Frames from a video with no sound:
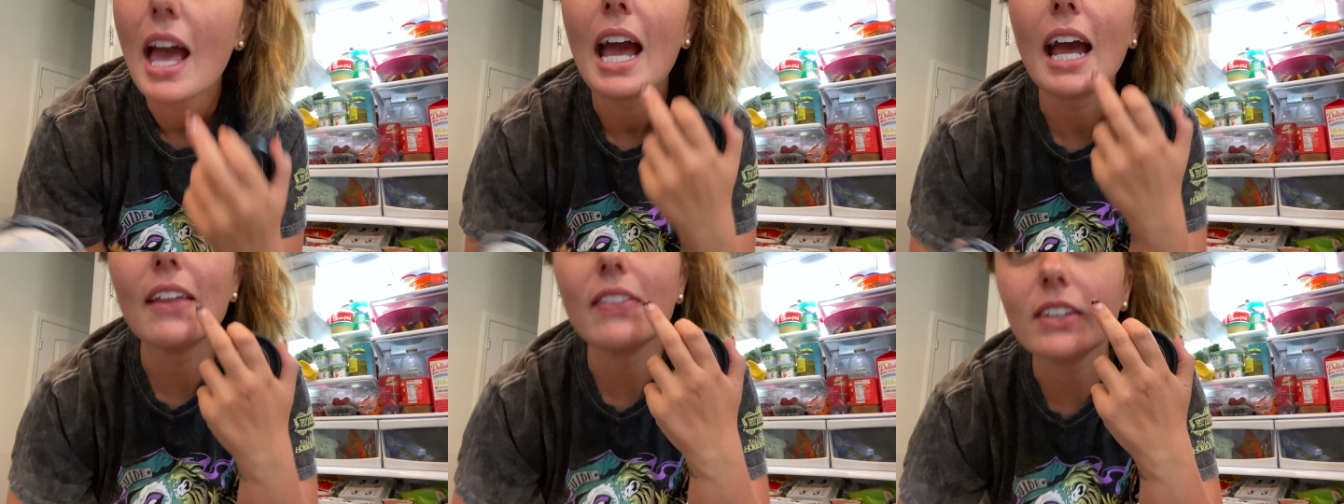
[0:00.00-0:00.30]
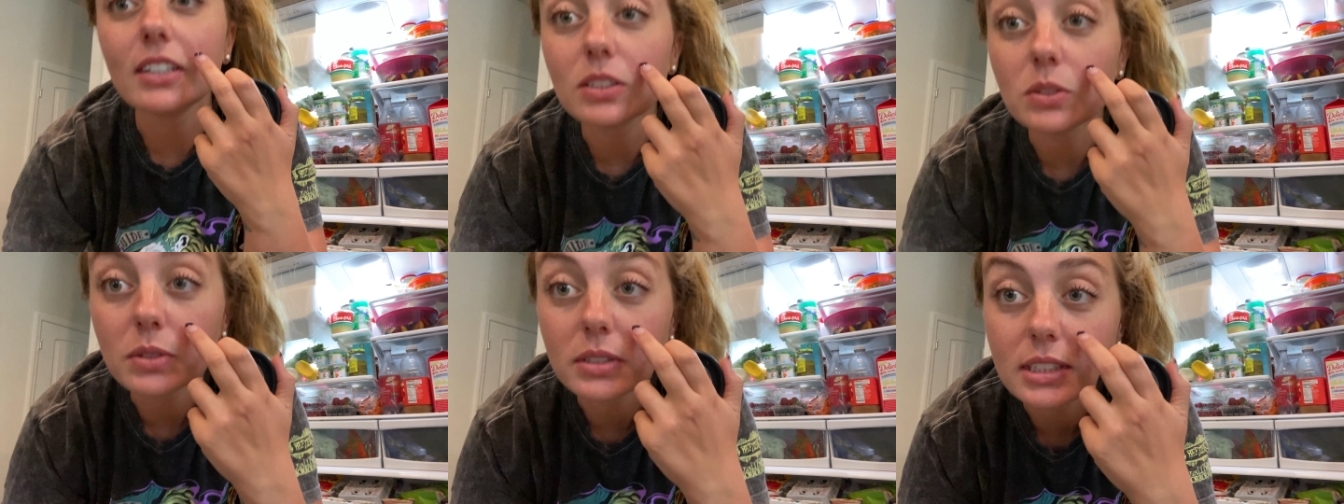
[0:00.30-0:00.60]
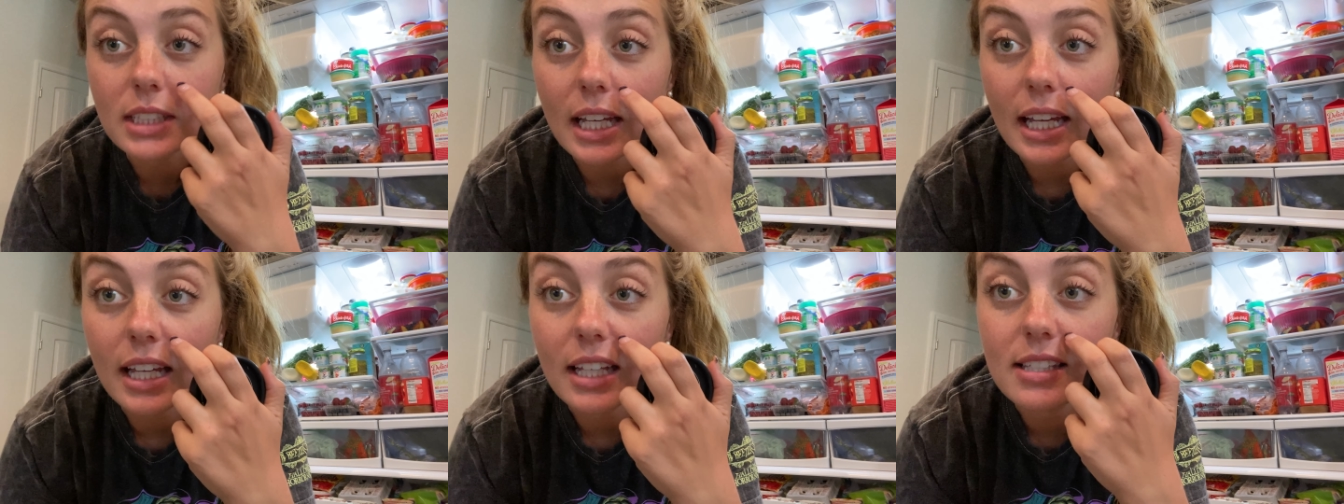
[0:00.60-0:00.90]
And this was
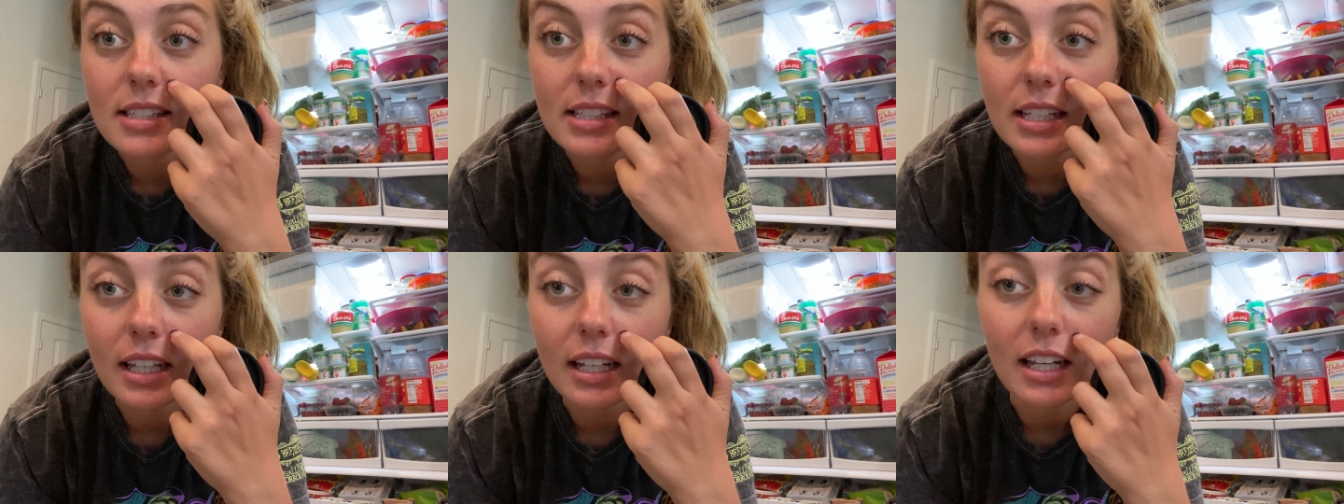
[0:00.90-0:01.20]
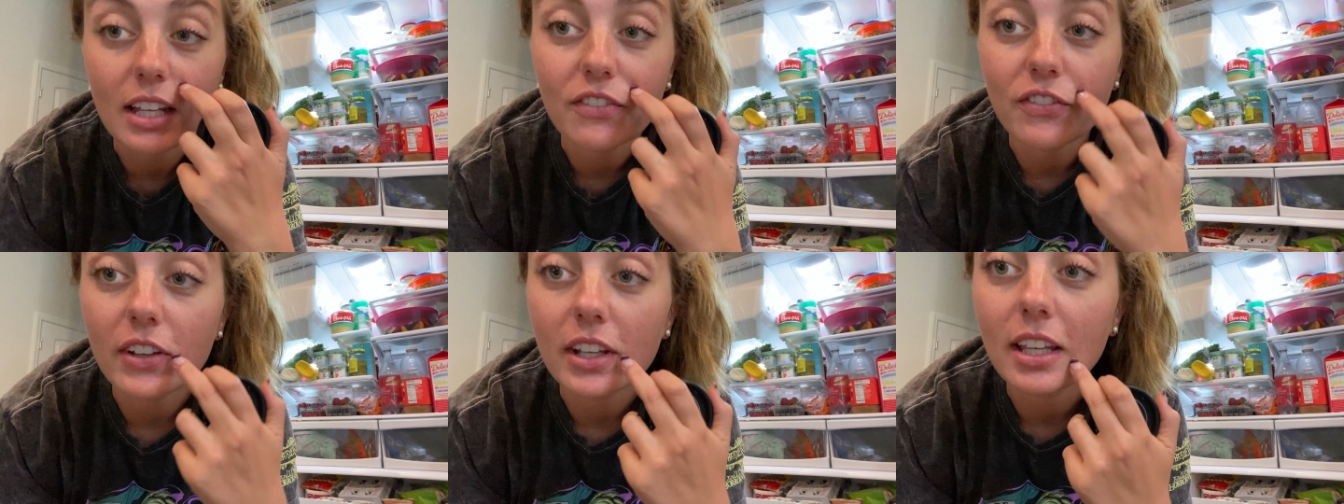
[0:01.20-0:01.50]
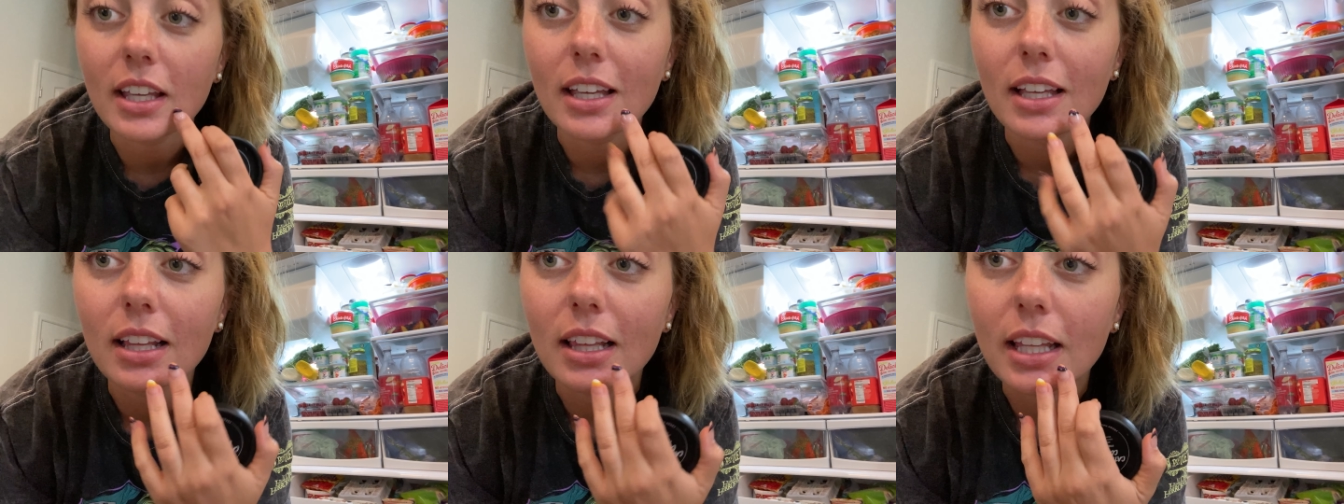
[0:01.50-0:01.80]
like
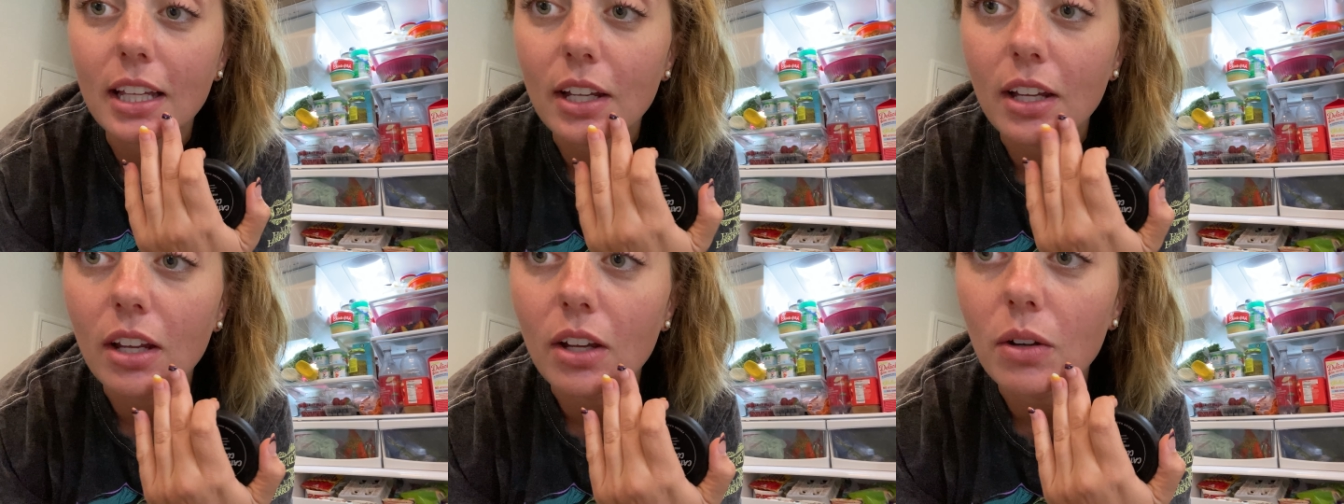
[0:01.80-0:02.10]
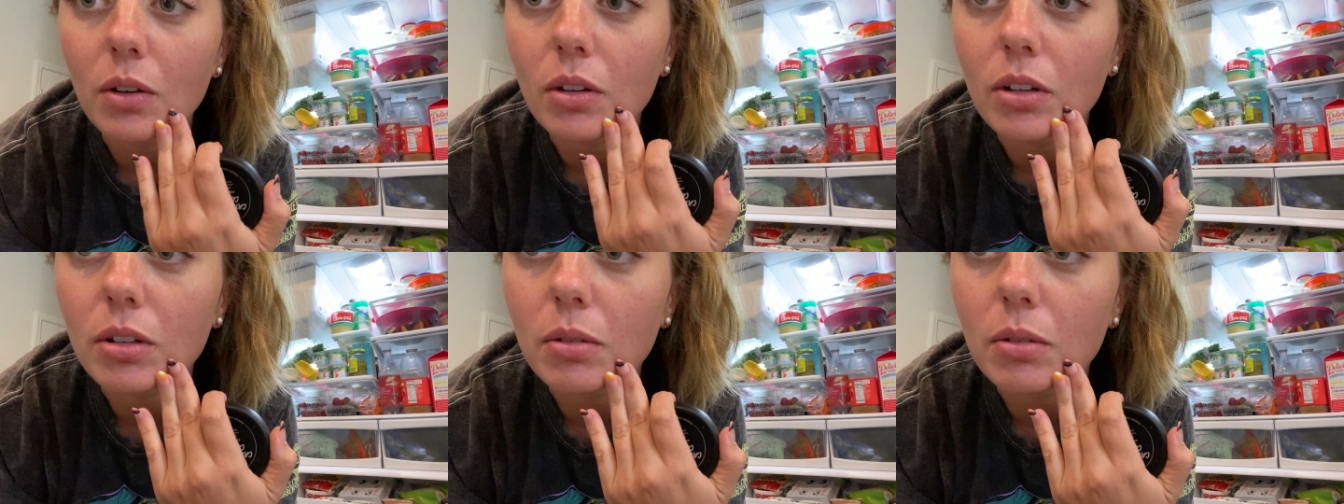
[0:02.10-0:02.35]
significantly